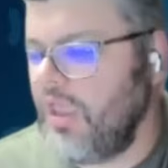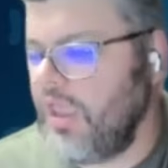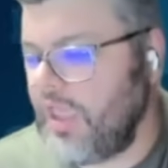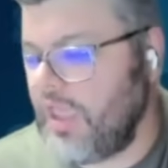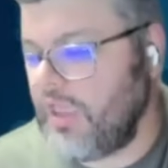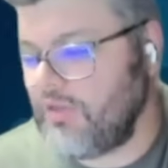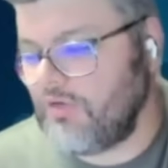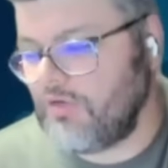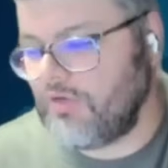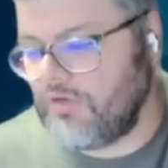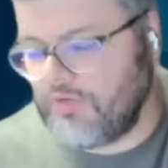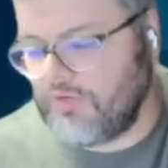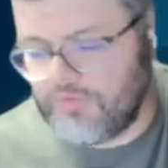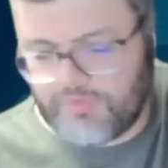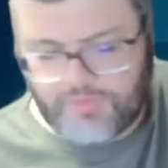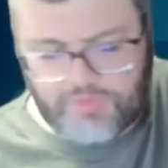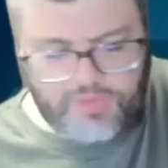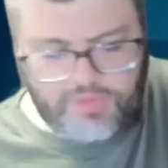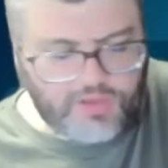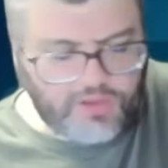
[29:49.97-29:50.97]
And you can
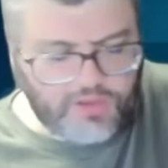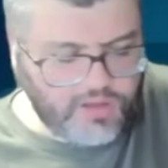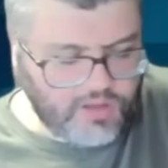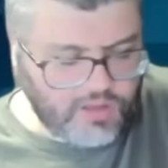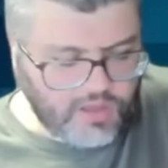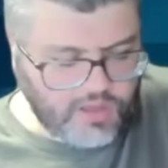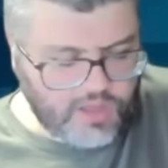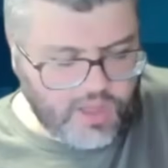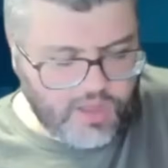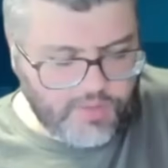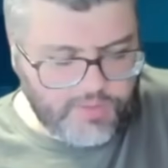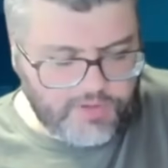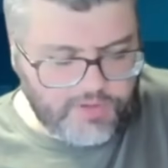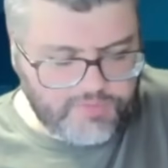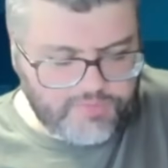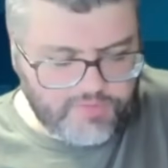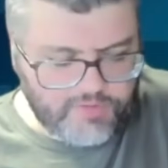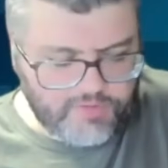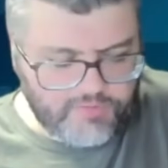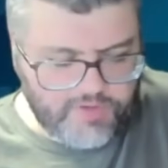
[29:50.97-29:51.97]
use the
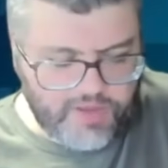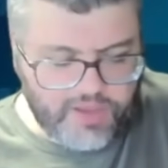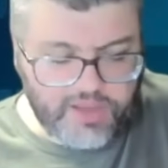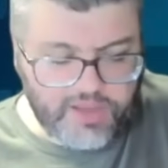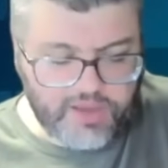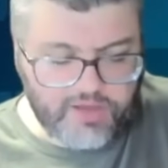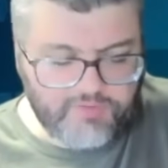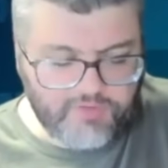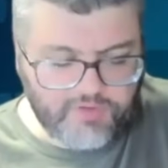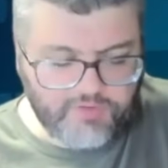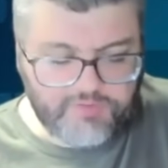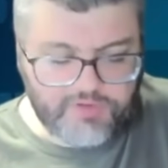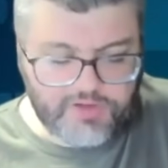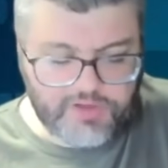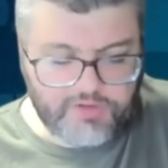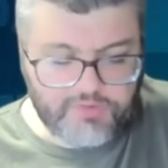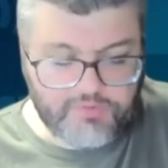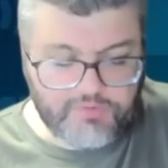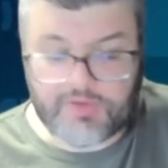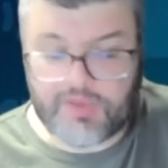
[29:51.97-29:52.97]
comments of any of our
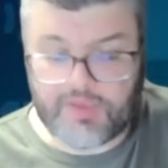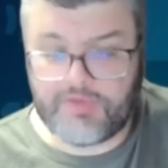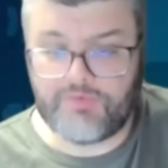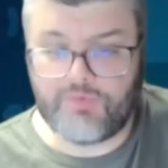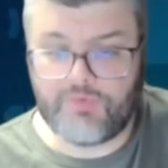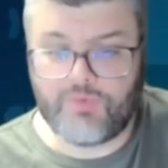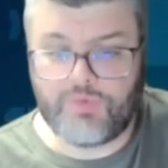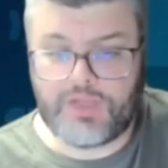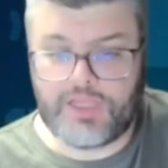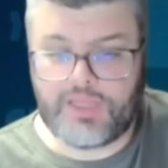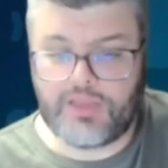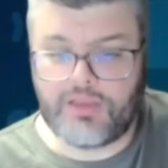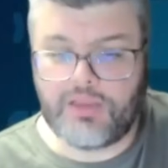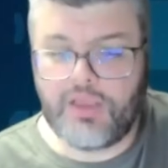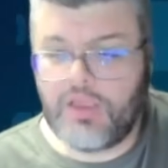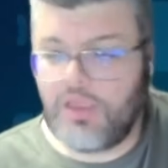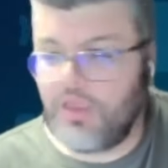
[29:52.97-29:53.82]
videos as well.